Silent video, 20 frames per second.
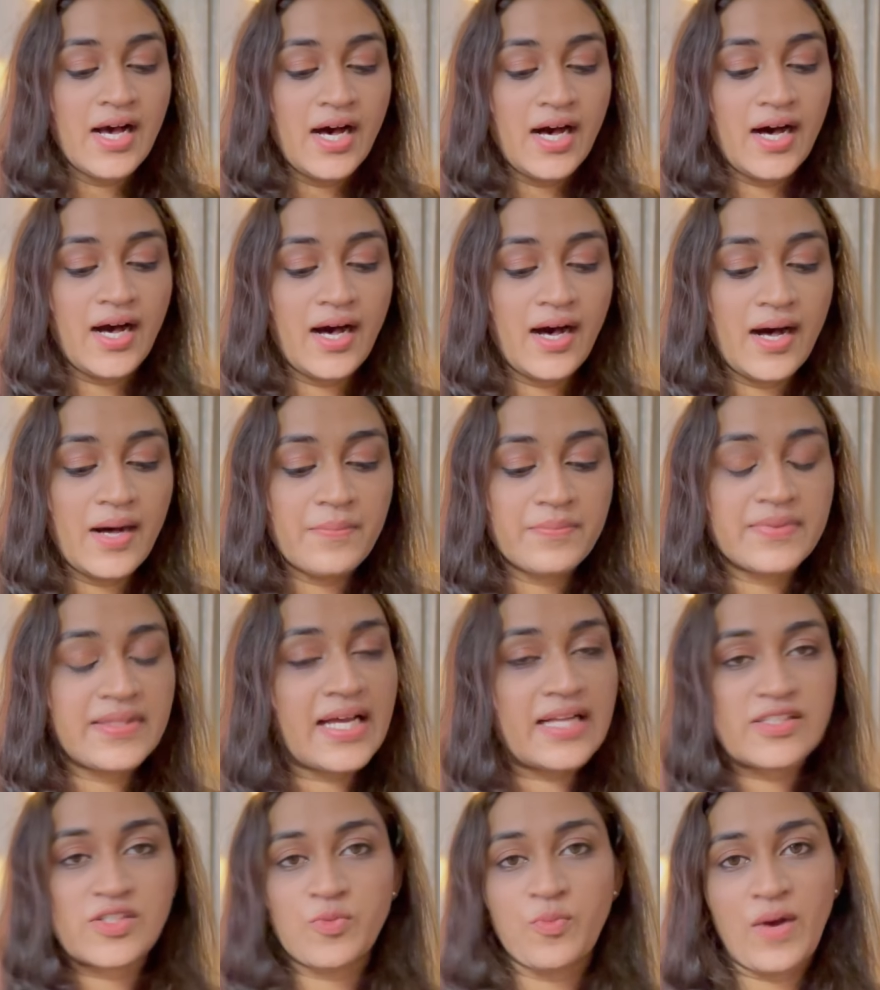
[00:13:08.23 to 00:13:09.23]

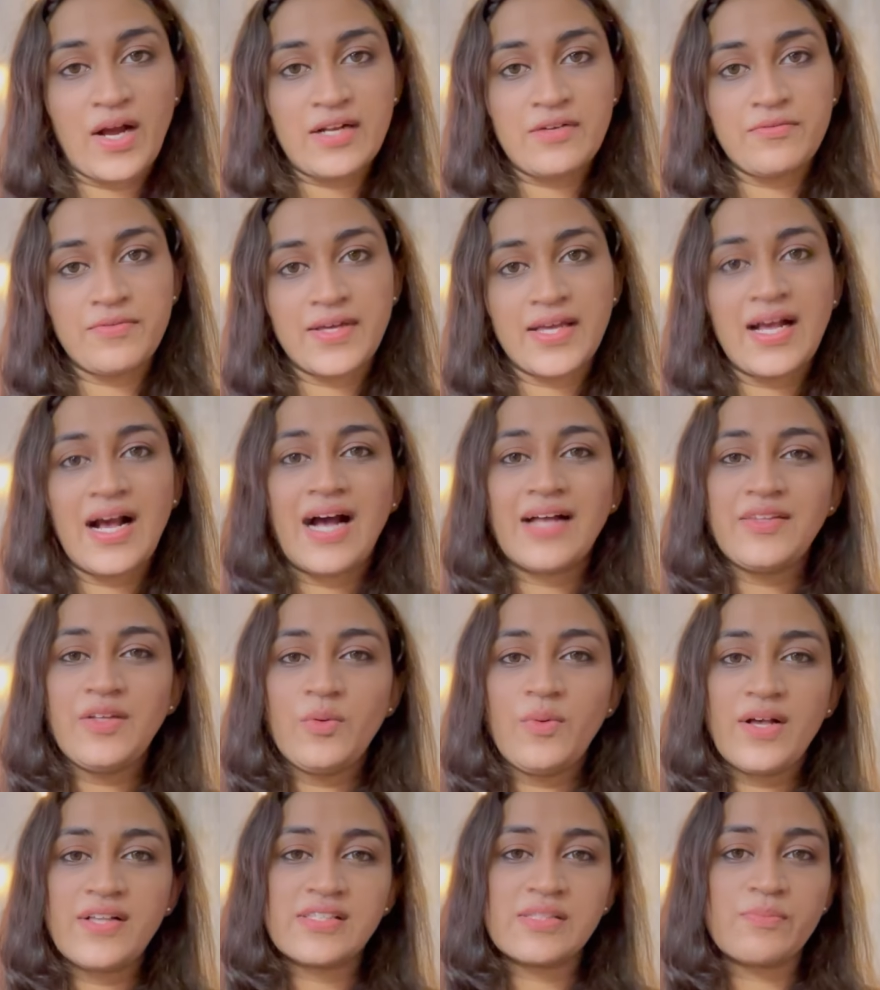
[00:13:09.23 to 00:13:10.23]
That's one way.
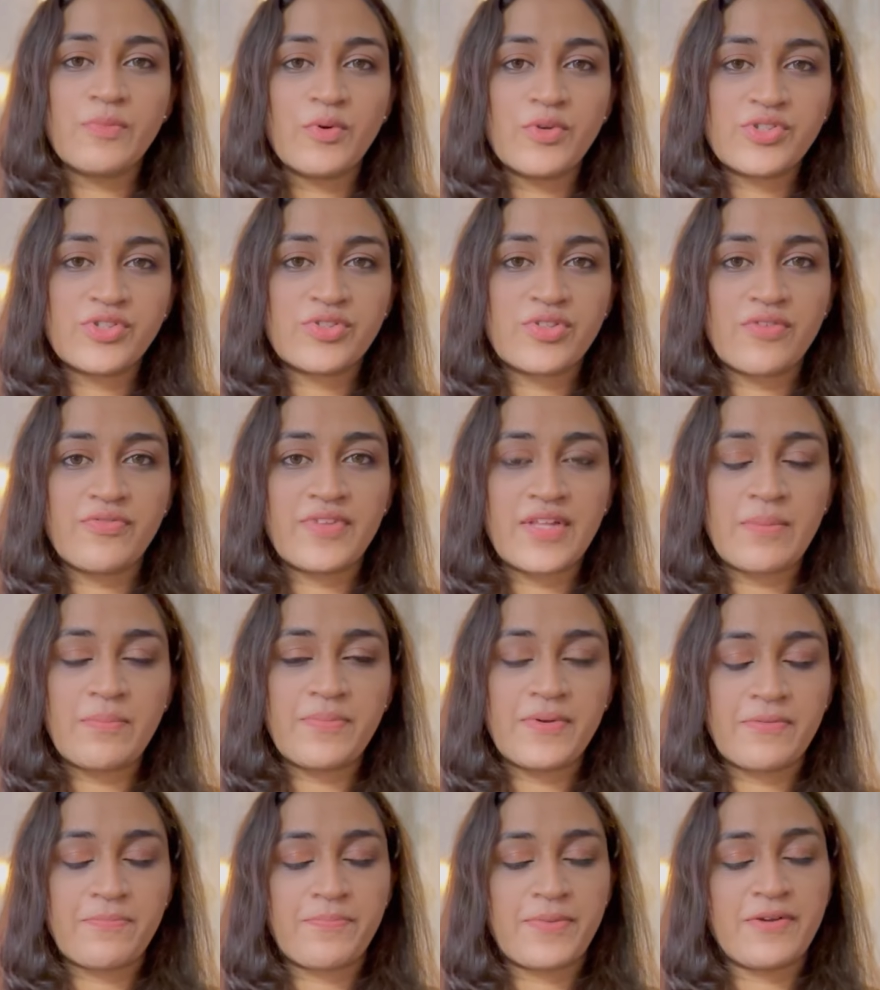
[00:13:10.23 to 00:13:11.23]
Otherwise, most of them
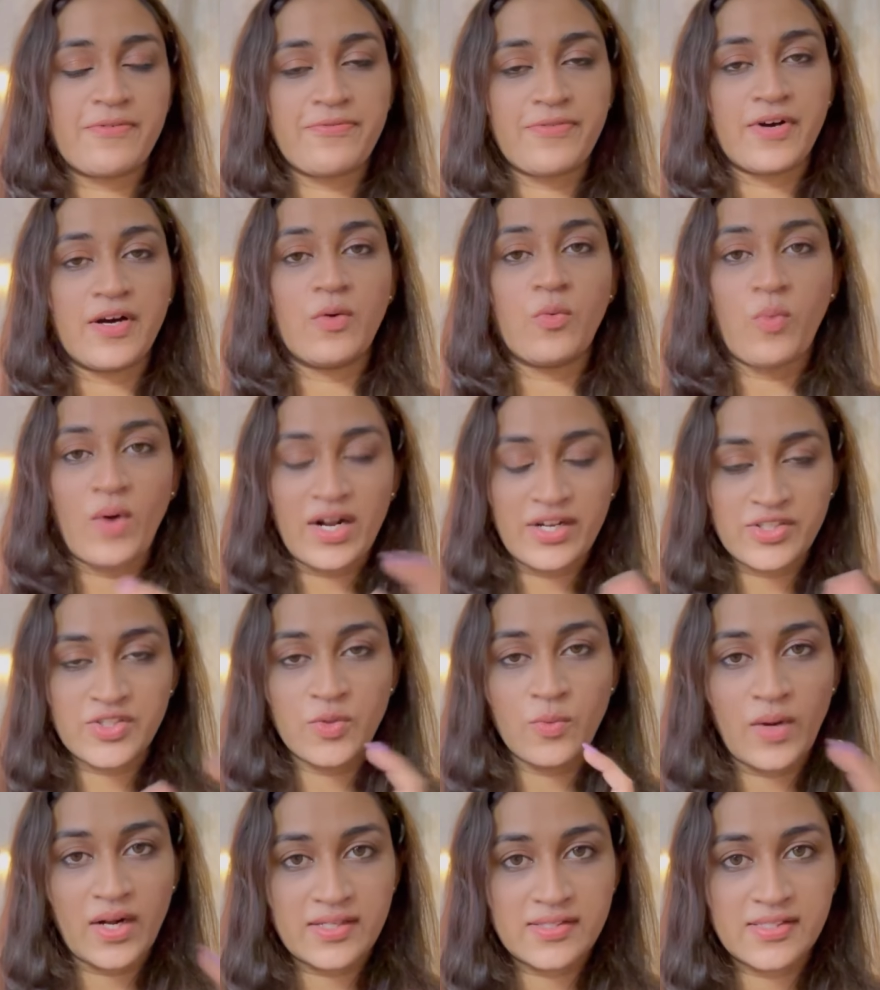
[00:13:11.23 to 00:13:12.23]
prefer
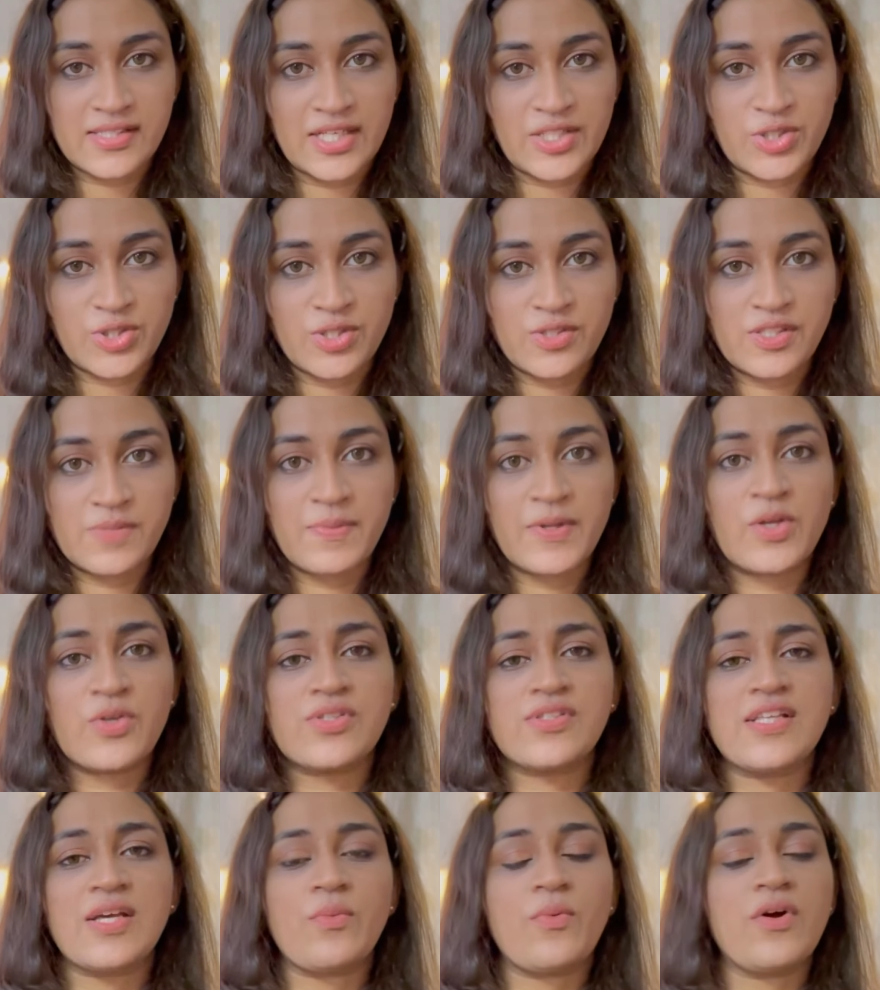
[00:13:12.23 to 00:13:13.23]
one-to-one sessions
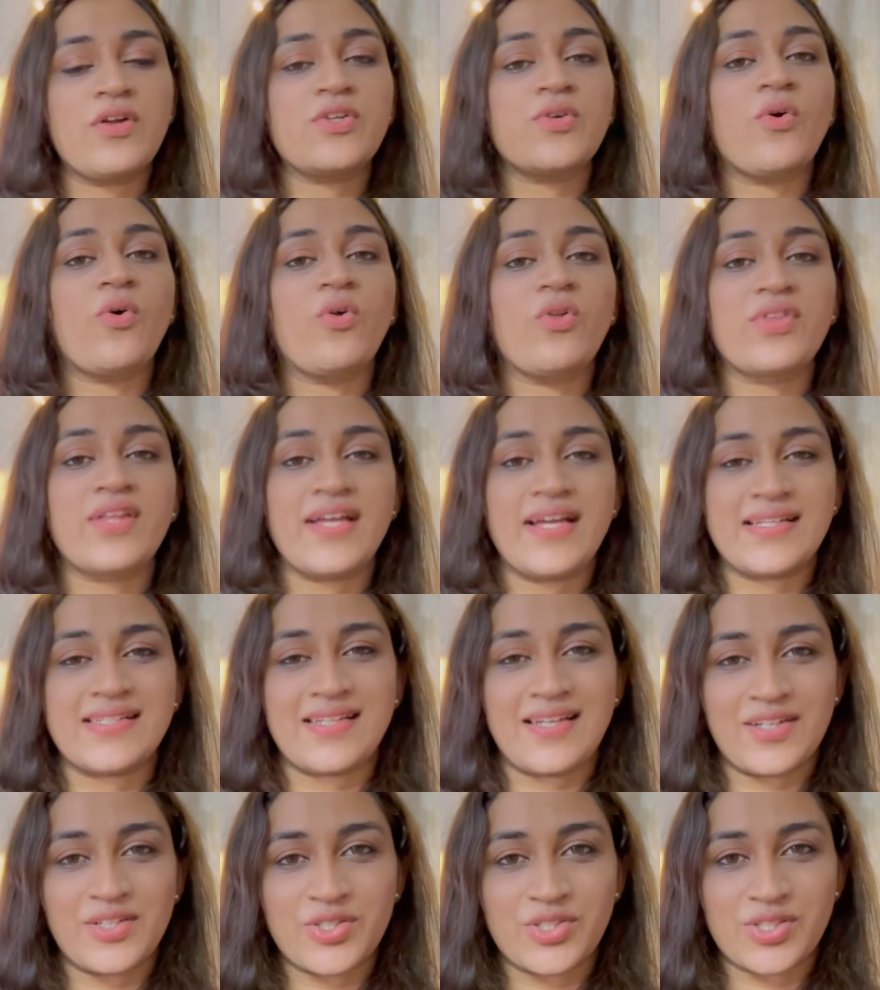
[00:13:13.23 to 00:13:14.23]
because they want all the
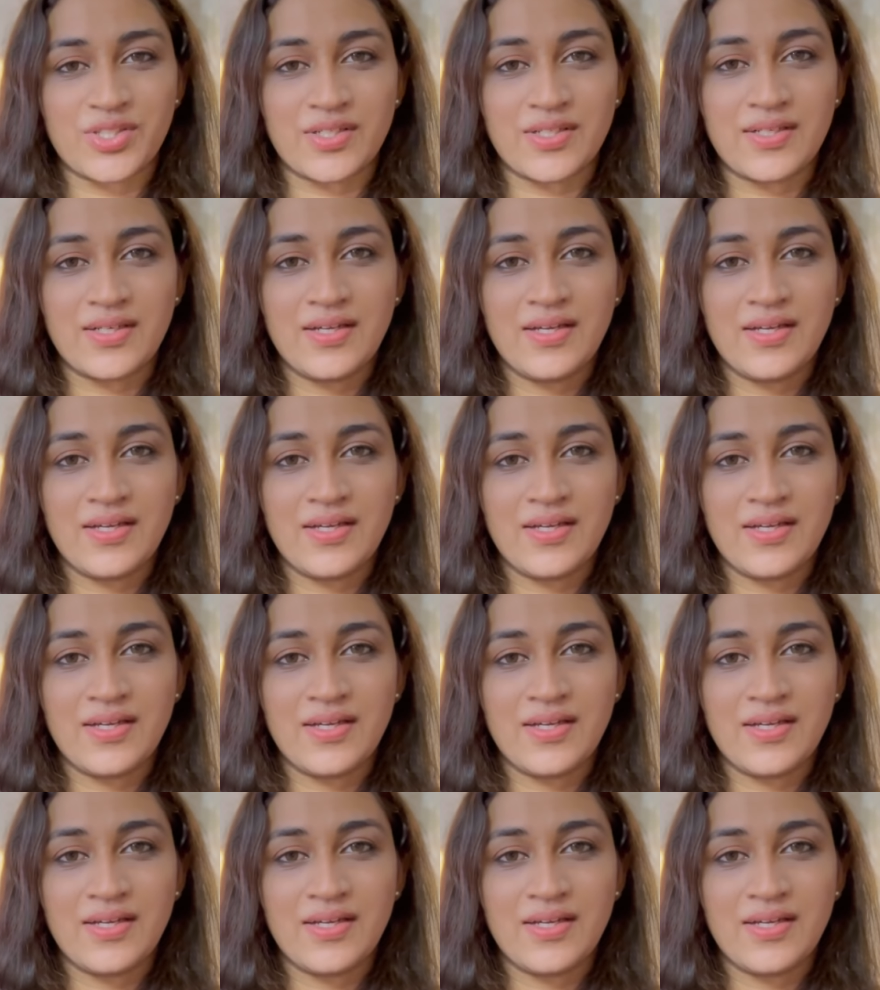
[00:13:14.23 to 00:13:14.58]
attention.